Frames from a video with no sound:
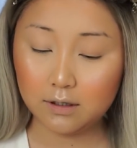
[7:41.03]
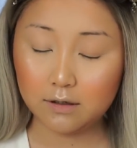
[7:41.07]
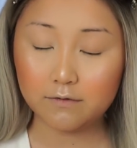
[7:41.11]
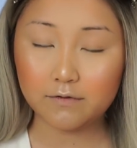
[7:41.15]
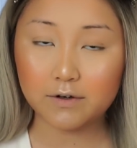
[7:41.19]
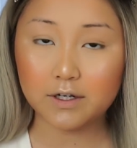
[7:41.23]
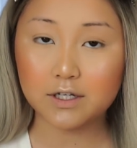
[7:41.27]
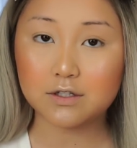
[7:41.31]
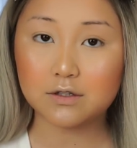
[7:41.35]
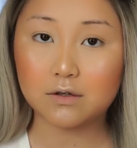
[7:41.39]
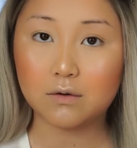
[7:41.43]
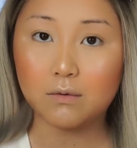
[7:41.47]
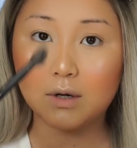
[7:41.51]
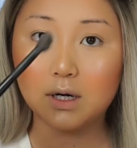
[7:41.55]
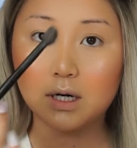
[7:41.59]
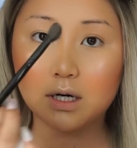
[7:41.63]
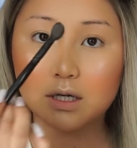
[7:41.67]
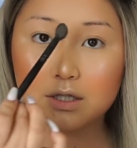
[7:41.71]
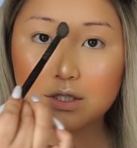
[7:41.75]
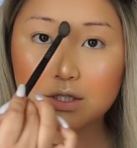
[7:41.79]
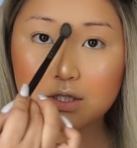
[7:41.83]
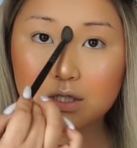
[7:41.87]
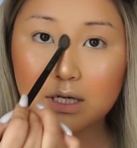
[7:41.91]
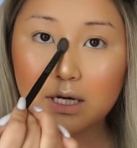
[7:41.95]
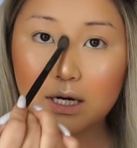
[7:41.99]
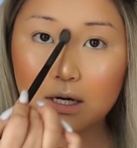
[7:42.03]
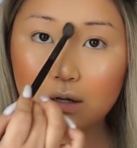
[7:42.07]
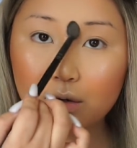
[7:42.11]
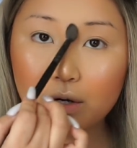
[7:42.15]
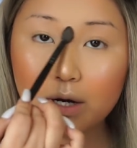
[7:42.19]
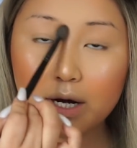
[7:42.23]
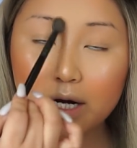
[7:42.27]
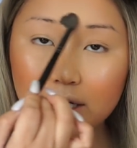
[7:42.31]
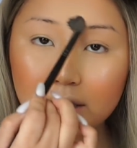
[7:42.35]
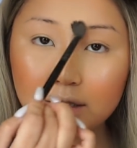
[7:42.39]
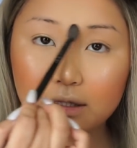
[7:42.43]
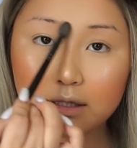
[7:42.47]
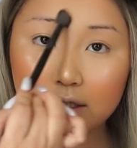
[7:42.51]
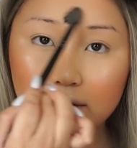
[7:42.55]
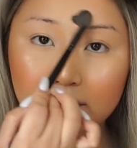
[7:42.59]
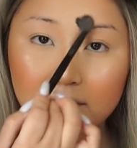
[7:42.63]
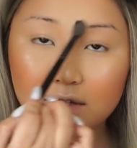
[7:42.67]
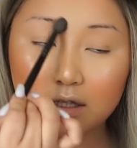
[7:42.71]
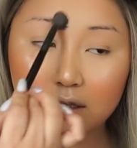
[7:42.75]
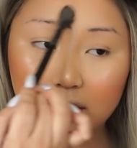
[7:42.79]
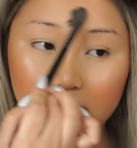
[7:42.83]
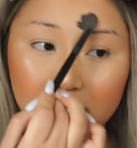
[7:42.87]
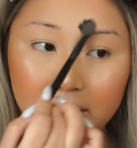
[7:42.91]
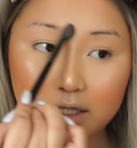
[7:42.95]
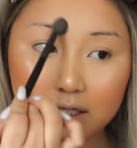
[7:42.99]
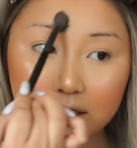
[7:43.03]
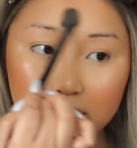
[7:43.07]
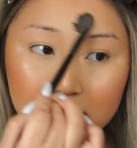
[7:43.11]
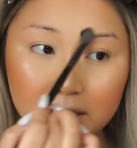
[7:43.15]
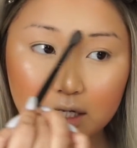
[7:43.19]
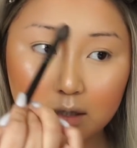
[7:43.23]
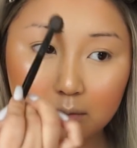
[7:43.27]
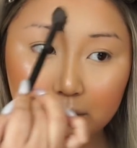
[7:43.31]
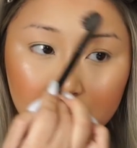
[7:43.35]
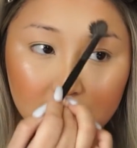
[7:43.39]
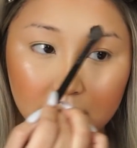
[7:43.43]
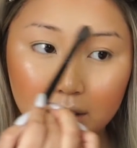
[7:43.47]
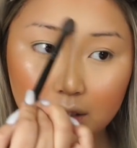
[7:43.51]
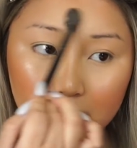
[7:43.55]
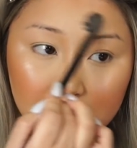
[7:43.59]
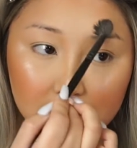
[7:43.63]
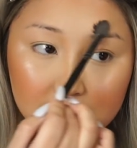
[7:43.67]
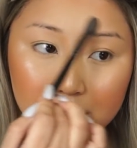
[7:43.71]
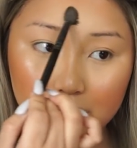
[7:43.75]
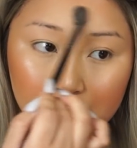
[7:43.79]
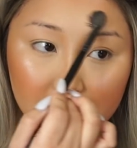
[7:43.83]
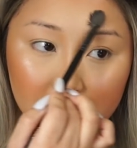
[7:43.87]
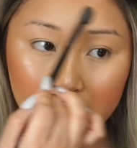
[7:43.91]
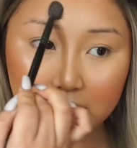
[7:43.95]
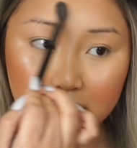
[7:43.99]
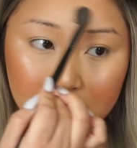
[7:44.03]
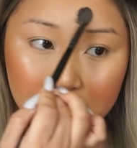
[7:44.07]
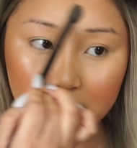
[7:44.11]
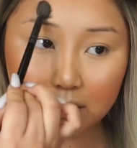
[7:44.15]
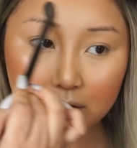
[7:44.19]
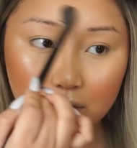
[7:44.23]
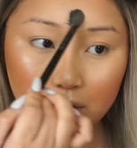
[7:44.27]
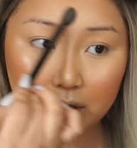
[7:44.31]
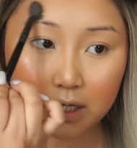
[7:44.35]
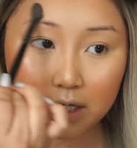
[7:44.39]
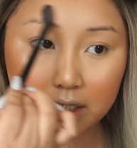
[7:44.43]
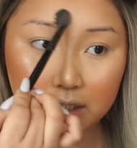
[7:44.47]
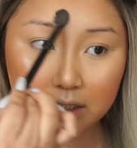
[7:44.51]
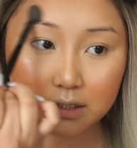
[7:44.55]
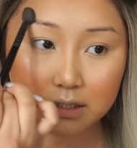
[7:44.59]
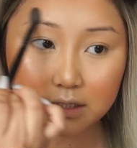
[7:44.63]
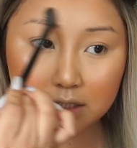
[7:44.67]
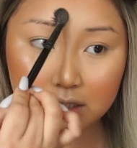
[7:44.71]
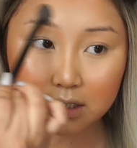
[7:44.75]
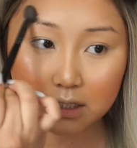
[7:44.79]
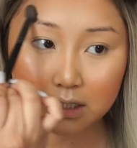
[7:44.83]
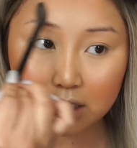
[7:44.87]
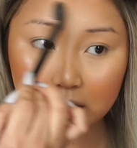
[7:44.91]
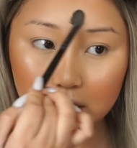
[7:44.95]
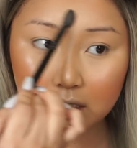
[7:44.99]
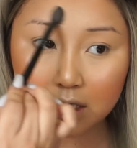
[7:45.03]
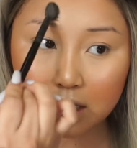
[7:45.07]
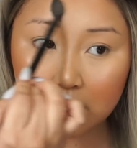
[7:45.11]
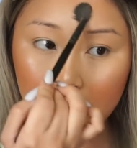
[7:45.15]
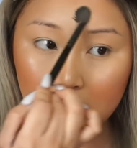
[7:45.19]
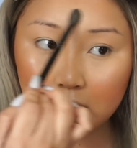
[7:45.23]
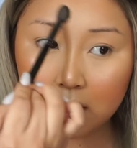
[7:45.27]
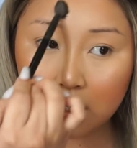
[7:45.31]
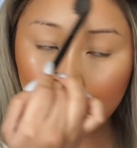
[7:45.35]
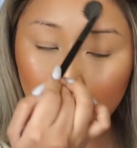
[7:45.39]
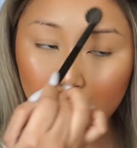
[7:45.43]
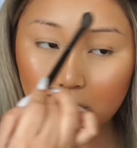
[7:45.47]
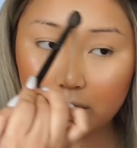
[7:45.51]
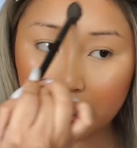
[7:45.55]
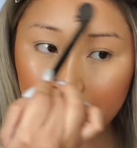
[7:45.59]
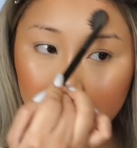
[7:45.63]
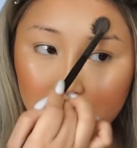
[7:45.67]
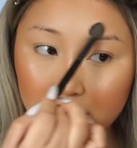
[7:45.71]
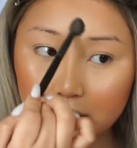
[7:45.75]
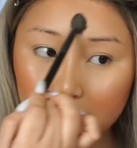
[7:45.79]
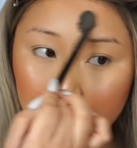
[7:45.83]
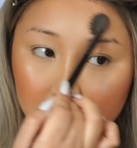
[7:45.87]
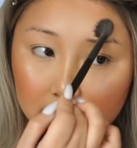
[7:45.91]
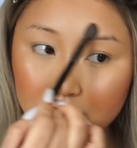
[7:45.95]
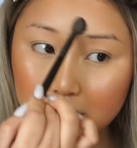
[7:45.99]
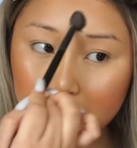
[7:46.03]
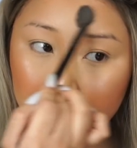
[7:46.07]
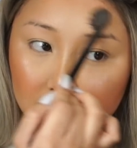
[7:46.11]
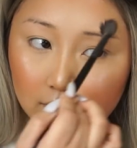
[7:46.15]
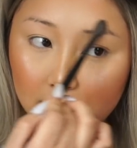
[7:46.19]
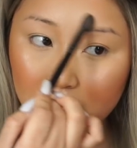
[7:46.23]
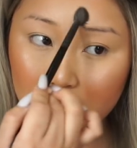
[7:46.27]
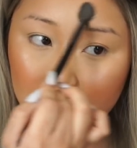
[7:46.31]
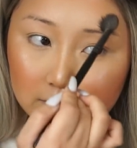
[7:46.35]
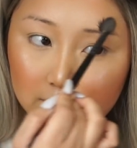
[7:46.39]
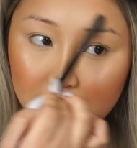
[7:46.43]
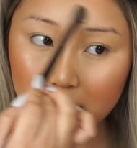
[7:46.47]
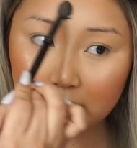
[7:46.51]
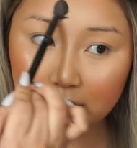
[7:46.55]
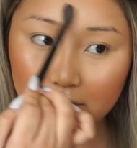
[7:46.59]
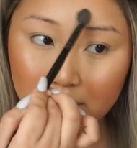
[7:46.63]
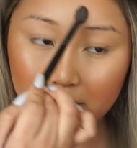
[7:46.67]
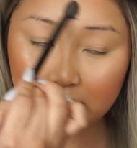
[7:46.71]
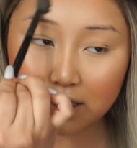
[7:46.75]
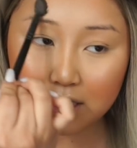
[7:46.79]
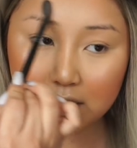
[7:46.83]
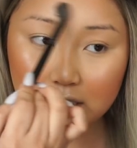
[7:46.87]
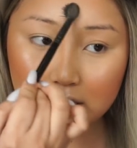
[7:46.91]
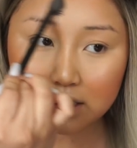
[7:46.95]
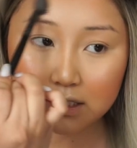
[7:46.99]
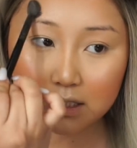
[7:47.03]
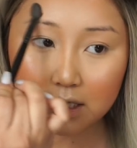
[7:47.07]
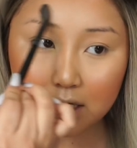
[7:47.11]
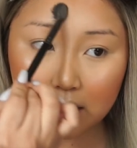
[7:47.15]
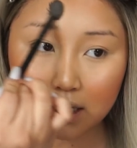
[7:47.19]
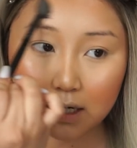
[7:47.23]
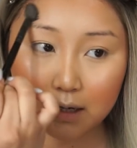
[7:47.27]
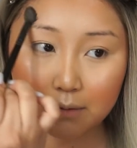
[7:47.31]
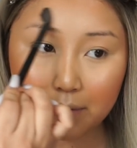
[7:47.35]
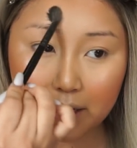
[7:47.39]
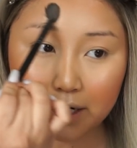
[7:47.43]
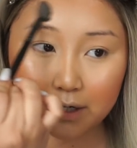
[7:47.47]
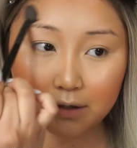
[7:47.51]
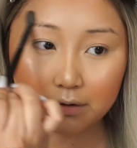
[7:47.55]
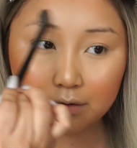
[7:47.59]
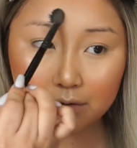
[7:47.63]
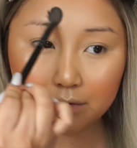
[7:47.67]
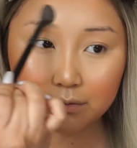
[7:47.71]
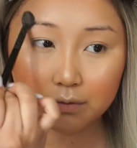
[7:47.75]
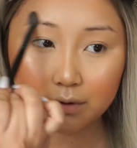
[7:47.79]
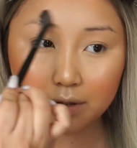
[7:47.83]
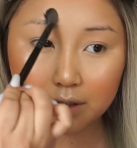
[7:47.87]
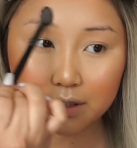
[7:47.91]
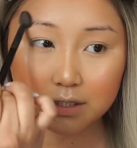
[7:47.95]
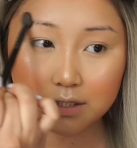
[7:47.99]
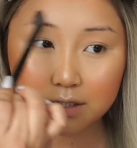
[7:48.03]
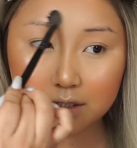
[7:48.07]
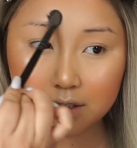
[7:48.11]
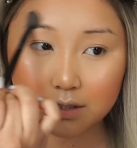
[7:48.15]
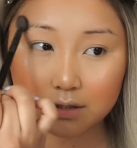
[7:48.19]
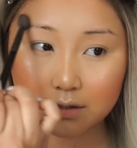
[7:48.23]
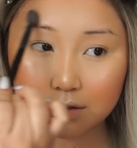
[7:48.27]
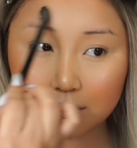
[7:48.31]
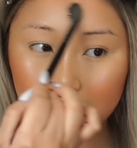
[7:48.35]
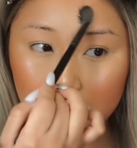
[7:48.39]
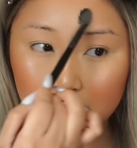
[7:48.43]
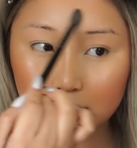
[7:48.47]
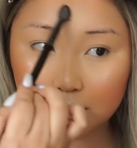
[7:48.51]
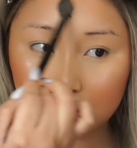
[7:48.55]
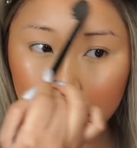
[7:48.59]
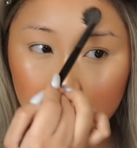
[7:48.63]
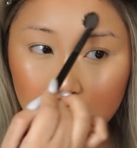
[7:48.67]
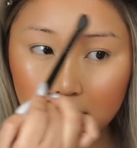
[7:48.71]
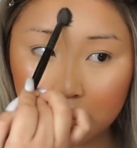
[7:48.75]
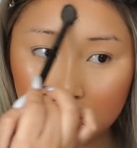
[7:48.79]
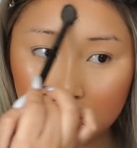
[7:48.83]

facial wash. I'll go ahead and leave the link down below so you guys can go ahead and see what I use to wash my face. I don't really do